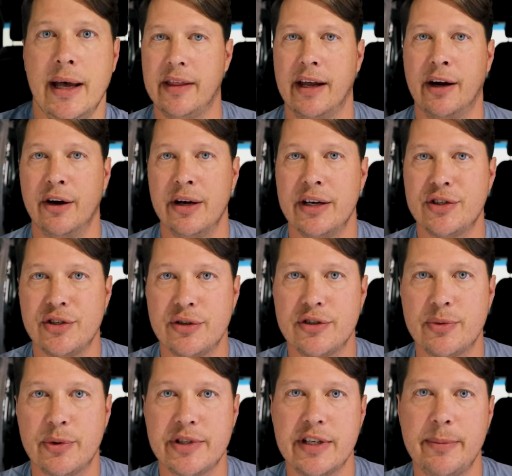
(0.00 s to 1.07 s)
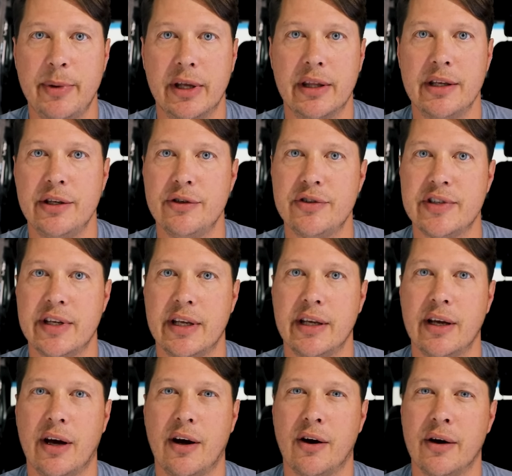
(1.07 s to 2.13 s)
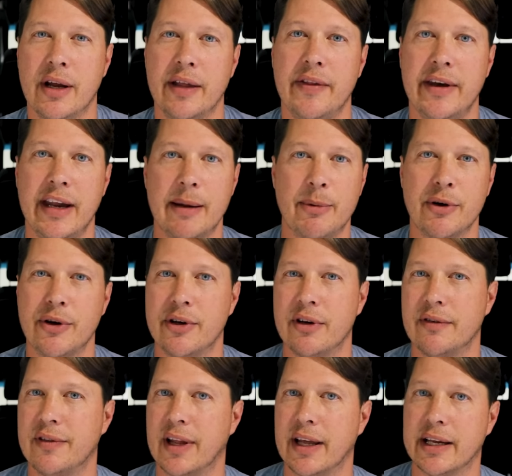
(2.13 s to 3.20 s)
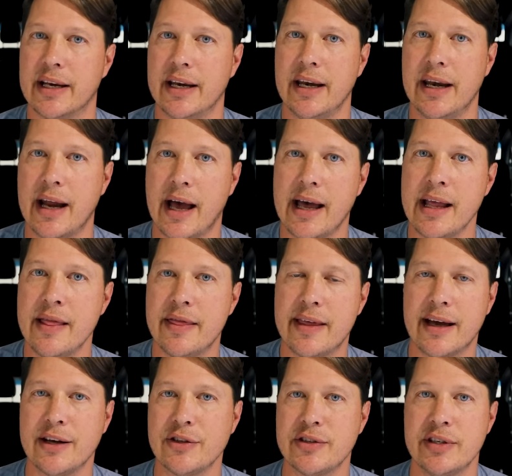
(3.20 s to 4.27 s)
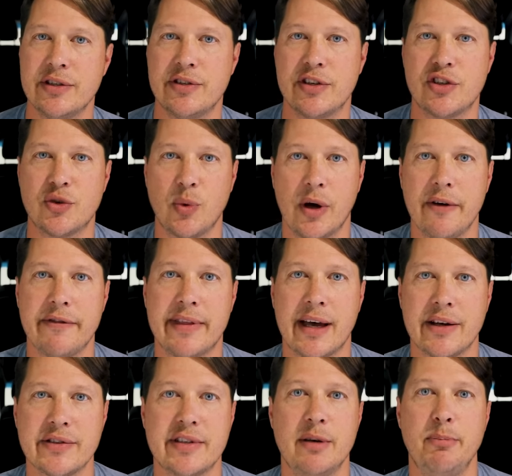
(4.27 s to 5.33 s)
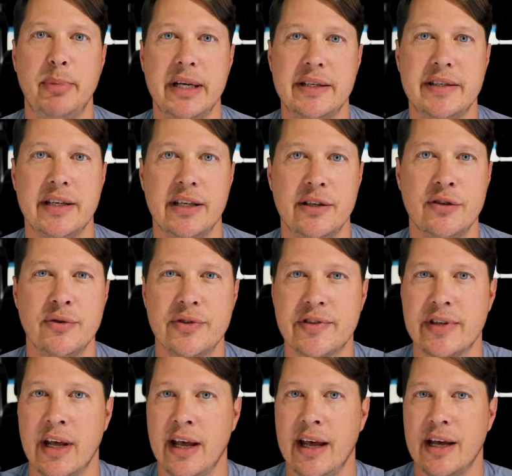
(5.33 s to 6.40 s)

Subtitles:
The air conditioners we're typically using are in the neighborhood of like 9,000 to 12,000 BTUs.